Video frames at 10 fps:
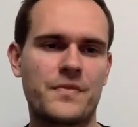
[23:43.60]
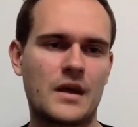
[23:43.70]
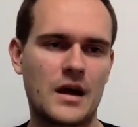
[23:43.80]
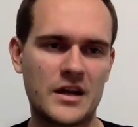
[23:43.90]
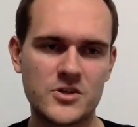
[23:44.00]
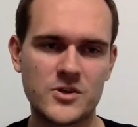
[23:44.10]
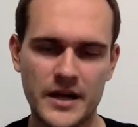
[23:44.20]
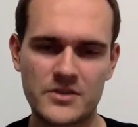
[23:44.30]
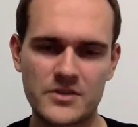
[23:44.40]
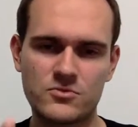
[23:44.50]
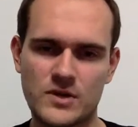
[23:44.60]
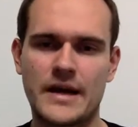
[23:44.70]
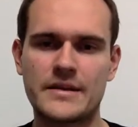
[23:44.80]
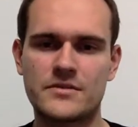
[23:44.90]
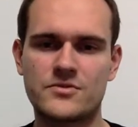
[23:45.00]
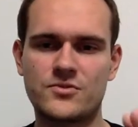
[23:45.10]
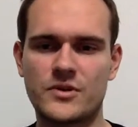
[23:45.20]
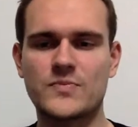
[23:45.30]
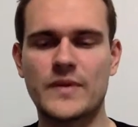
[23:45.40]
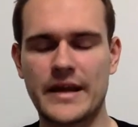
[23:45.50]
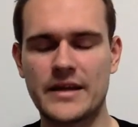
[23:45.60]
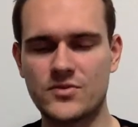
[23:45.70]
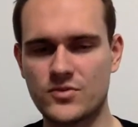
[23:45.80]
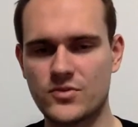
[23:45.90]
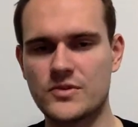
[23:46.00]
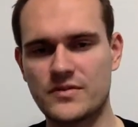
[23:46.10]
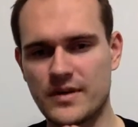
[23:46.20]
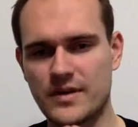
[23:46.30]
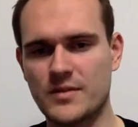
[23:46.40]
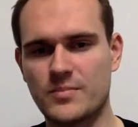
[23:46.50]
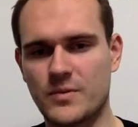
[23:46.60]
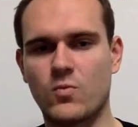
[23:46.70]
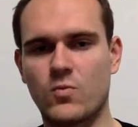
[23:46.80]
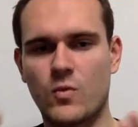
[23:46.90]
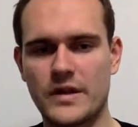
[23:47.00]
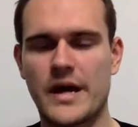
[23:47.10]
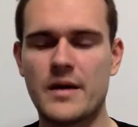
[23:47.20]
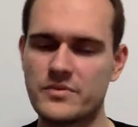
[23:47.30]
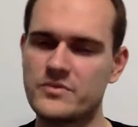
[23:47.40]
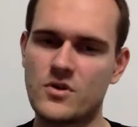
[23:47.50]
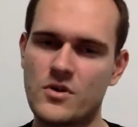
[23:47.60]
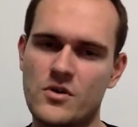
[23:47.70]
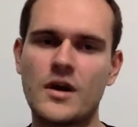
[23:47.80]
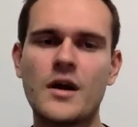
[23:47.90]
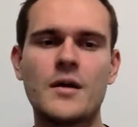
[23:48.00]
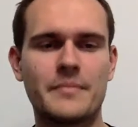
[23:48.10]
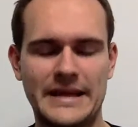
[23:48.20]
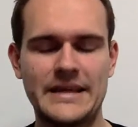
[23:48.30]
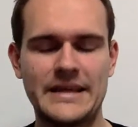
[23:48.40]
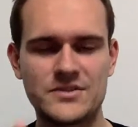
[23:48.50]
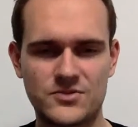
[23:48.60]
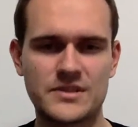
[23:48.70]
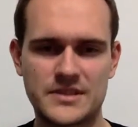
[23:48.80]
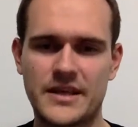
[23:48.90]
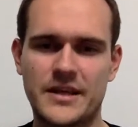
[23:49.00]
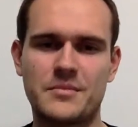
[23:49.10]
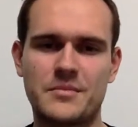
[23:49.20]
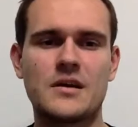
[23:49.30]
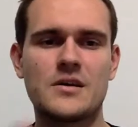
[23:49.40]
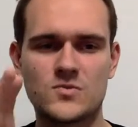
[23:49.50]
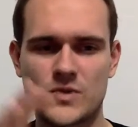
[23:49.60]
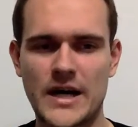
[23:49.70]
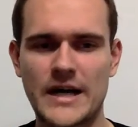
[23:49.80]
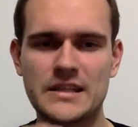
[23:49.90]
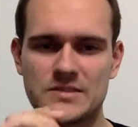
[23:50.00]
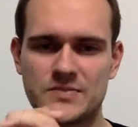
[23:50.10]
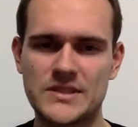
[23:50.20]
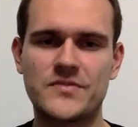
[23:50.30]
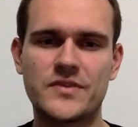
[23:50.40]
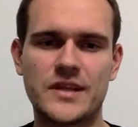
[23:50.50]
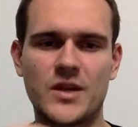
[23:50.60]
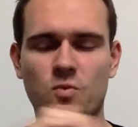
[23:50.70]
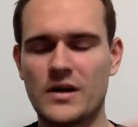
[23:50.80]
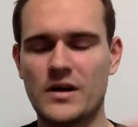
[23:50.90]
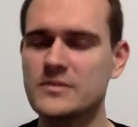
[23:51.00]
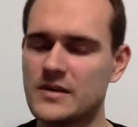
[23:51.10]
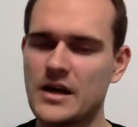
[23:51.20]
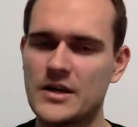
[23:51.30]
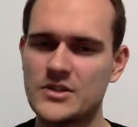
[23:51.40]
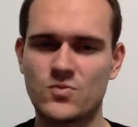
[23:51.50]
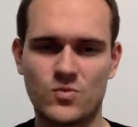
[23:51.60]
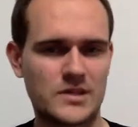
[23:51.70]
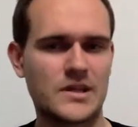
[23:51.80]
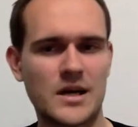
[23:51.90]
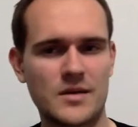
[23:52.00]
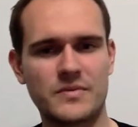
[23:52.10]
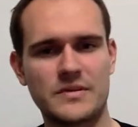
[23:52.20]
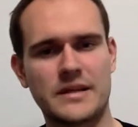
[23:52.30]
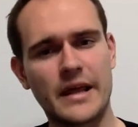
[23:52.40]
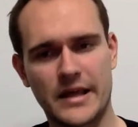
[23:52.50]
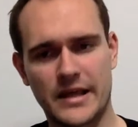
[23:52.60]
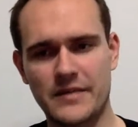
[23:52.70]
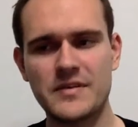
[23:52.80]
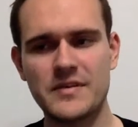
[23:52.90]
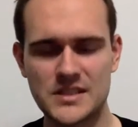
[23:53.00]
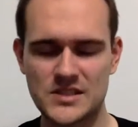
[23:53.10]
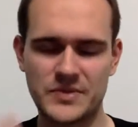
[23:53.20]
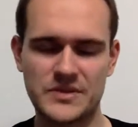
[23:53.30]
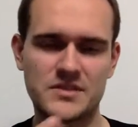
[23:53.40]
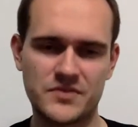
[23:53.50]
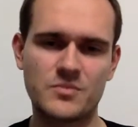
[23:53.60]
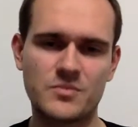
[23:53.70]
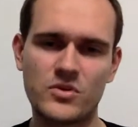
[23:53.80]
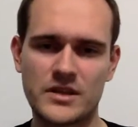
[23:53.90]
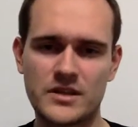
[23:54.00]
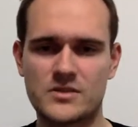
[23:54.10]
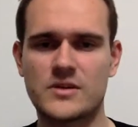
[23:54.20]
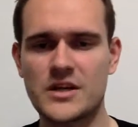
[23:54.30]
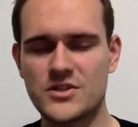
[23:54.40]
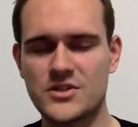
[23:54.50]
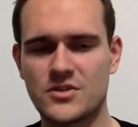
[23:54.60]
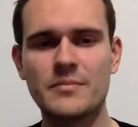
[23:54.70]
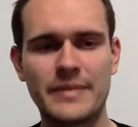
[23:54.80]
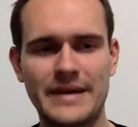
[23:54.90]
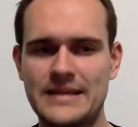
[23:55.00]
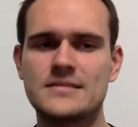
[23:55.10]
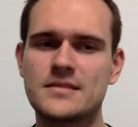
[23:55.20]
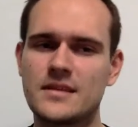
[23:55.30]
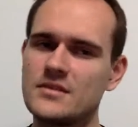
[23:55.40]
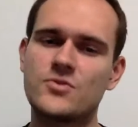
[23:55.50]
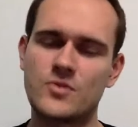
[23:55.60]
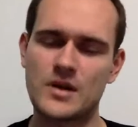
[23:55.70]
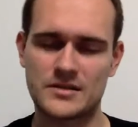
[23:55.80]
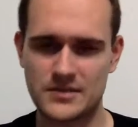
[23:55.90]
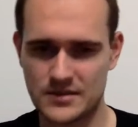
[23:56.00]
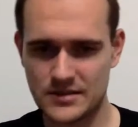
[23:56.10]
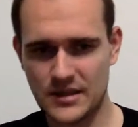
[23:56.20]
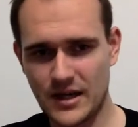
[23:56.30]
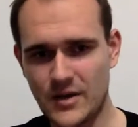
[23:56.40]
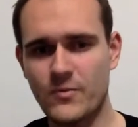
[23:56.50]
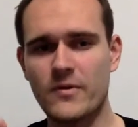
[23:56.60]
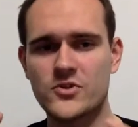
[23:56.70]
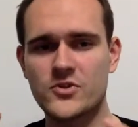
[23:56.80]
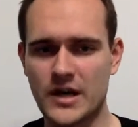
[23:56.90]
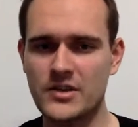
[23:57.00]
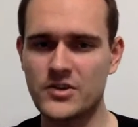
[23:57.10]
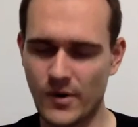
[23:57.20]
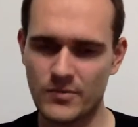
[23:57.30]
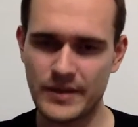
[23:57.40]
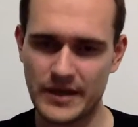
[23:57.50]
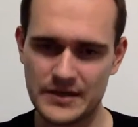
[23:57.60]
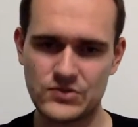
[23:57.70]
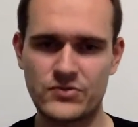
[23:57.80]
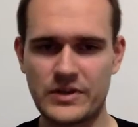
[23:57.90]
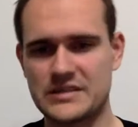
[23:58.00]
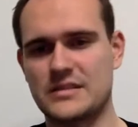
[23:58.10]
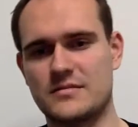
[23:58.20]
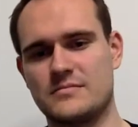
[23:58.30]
I tried to write to explain to the developer what happened wrong. Please do the same. Write specifically where it crashed, what happened. If it's a specific book that it crashed on, please send it to us. We'll try and do our best to fix it.